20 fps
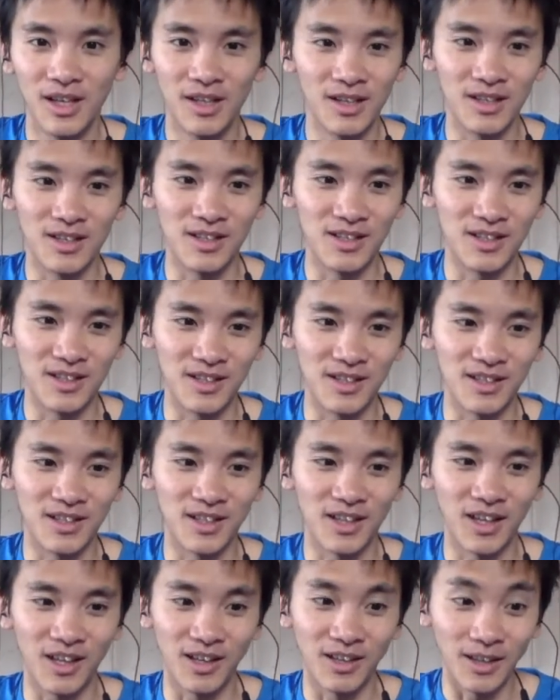uh, uh,
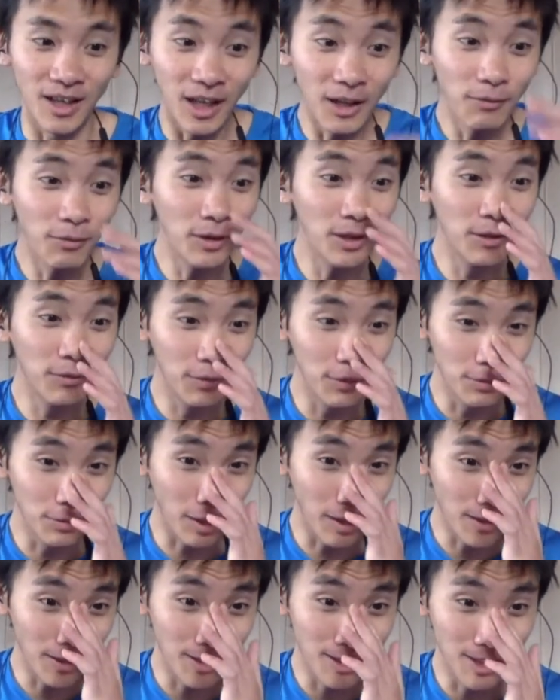and even if you
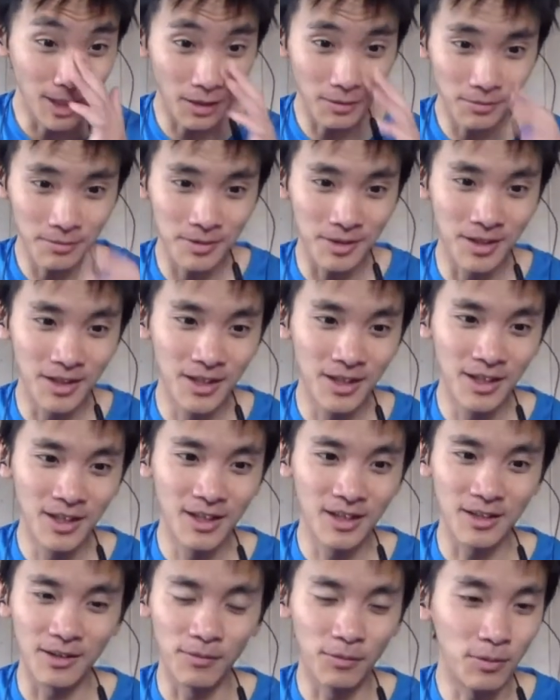write it down
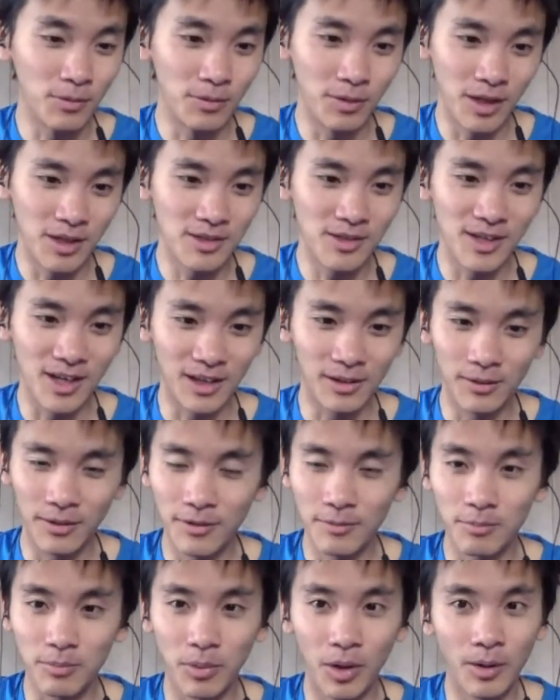if you write an
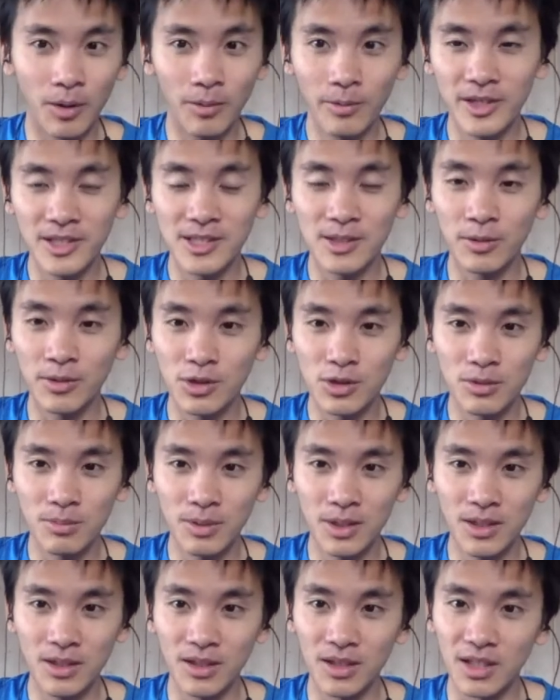algorithm probably there's going to
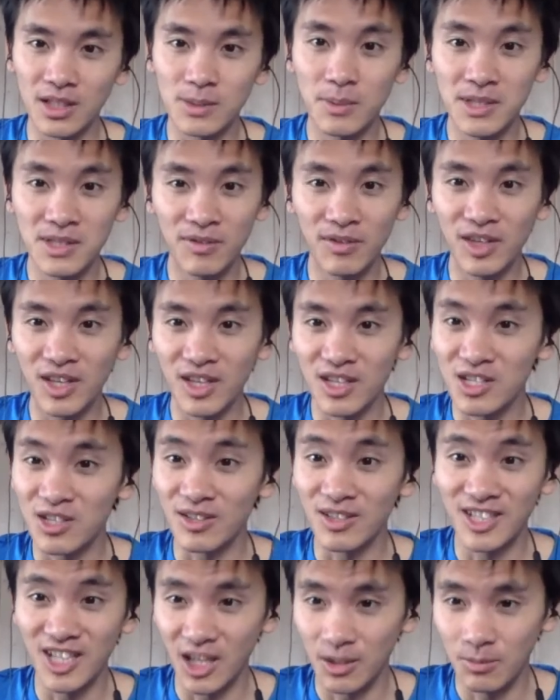be a
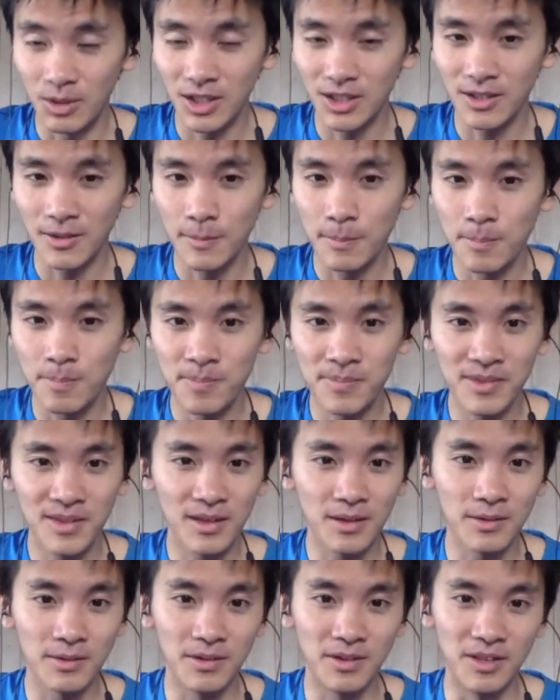specification gaming
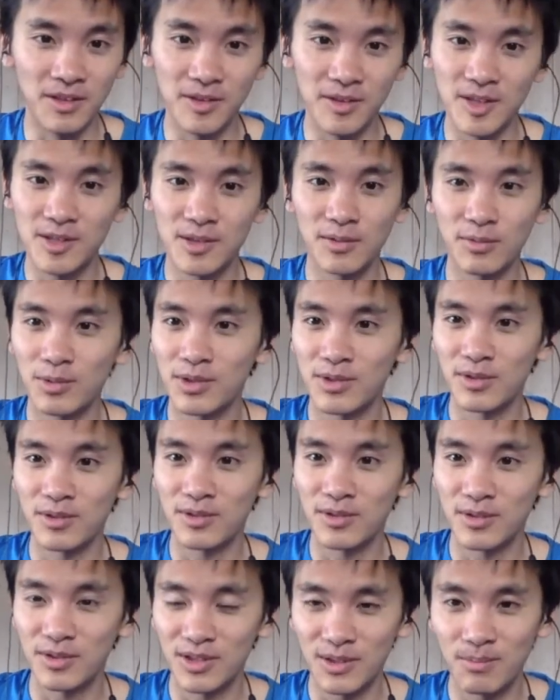uh, there's a
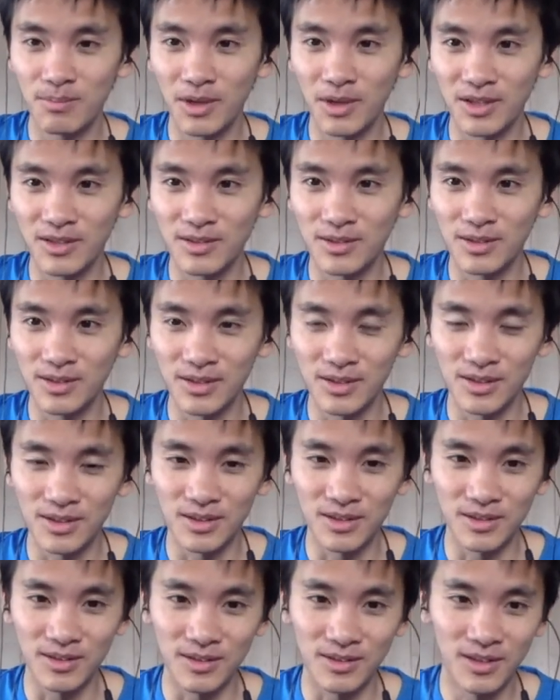recent uh,
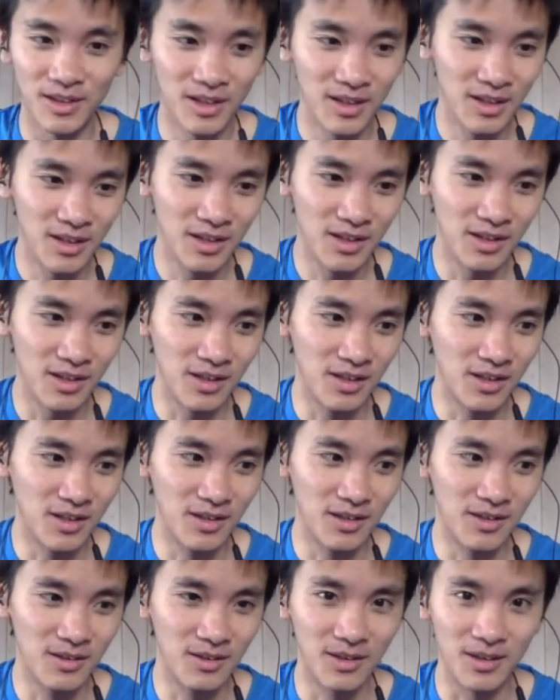deepmind
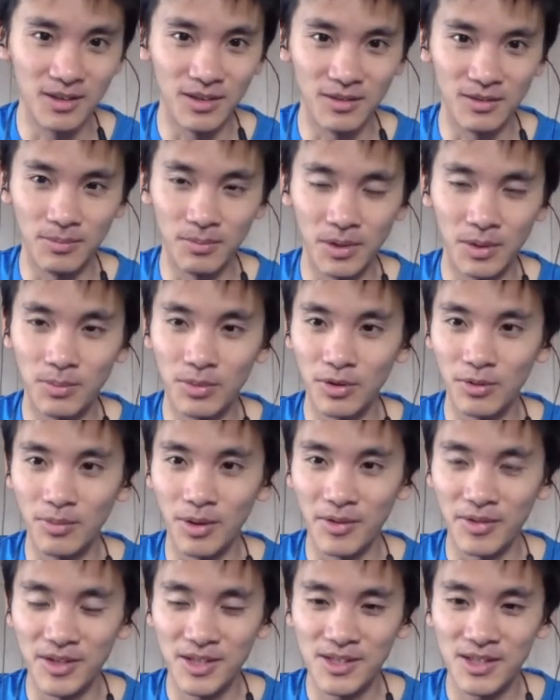uh, paper
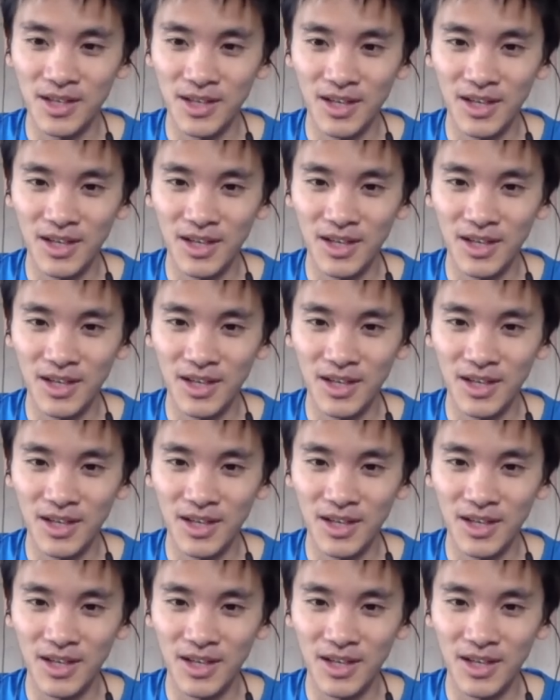about this